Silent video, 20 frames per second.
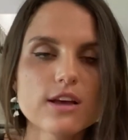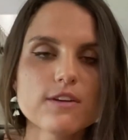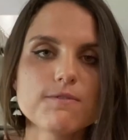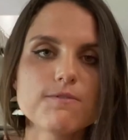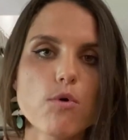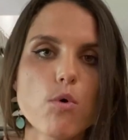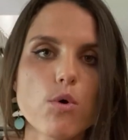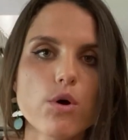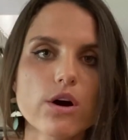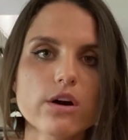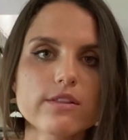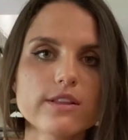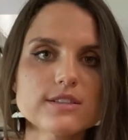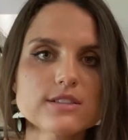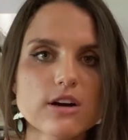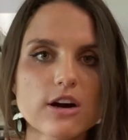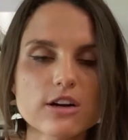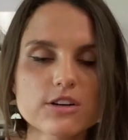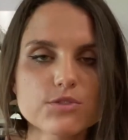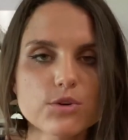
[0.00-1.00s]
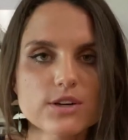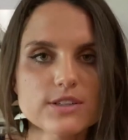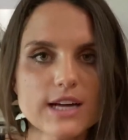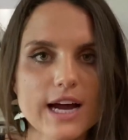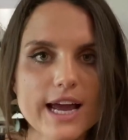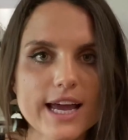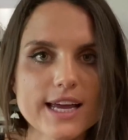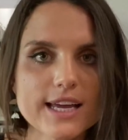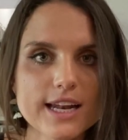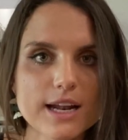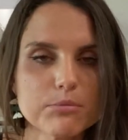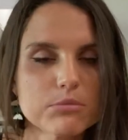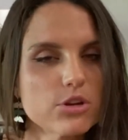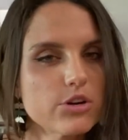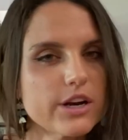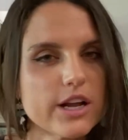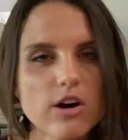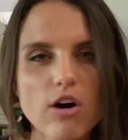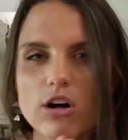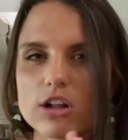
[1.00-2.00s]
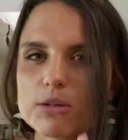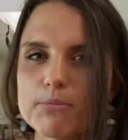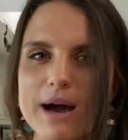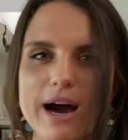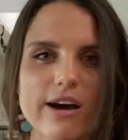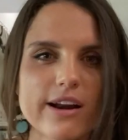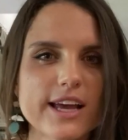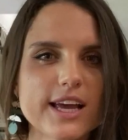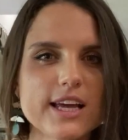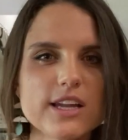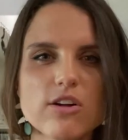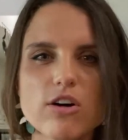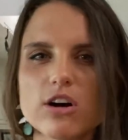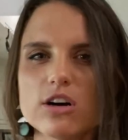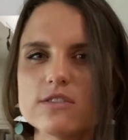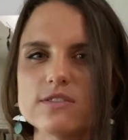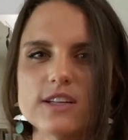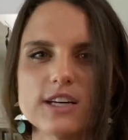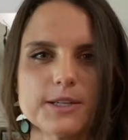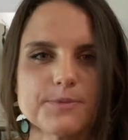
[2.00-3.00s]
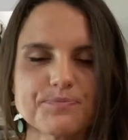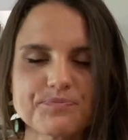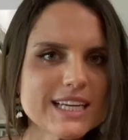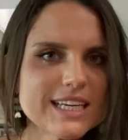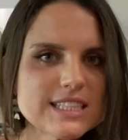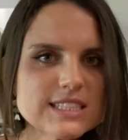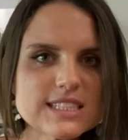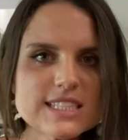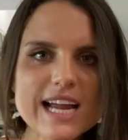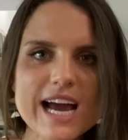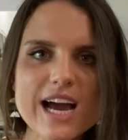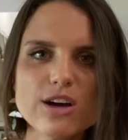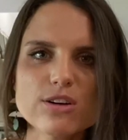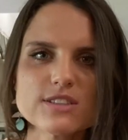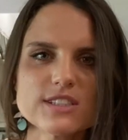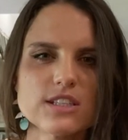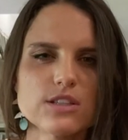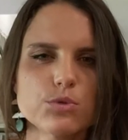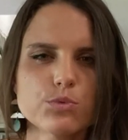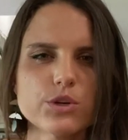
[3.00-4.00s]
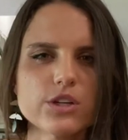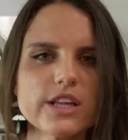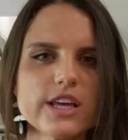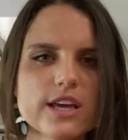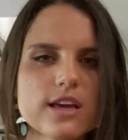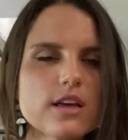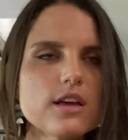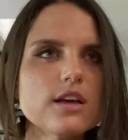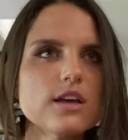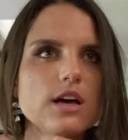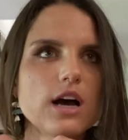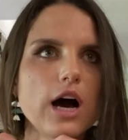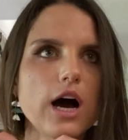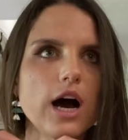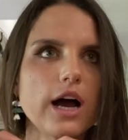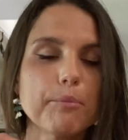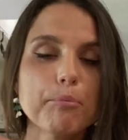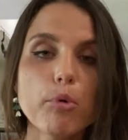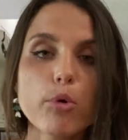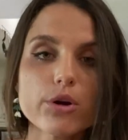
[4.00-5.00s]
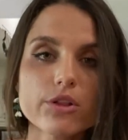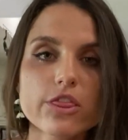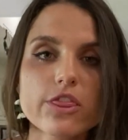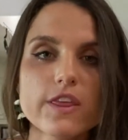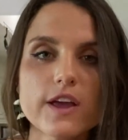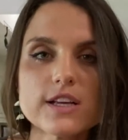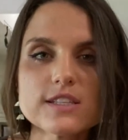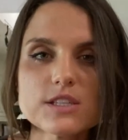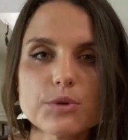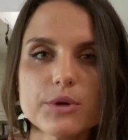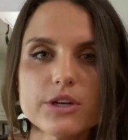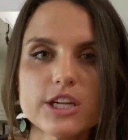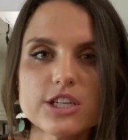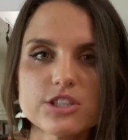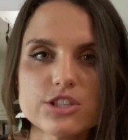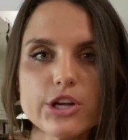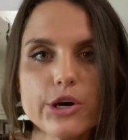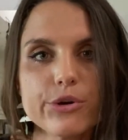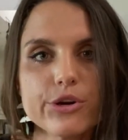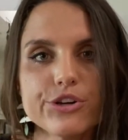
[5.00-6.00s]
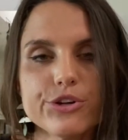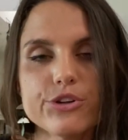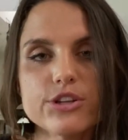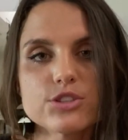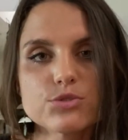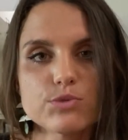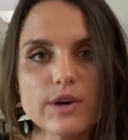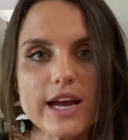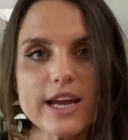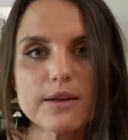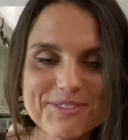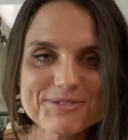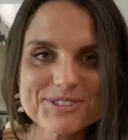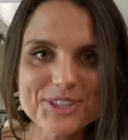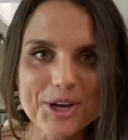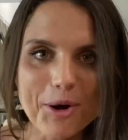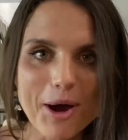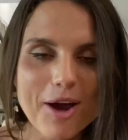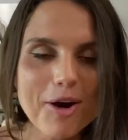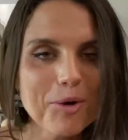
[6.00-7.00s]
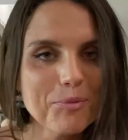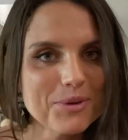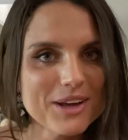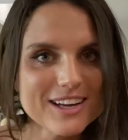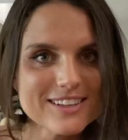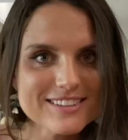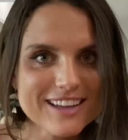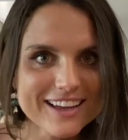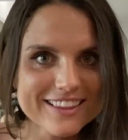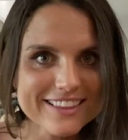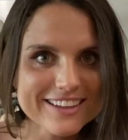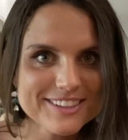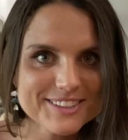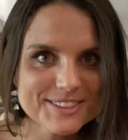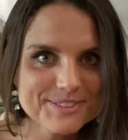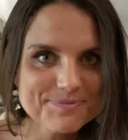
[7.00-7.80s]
for this carnivore diet and I'm learning all about it and all of the ins and outs and the really uh, important things that we need to know to do this right. So I hope you guys like this.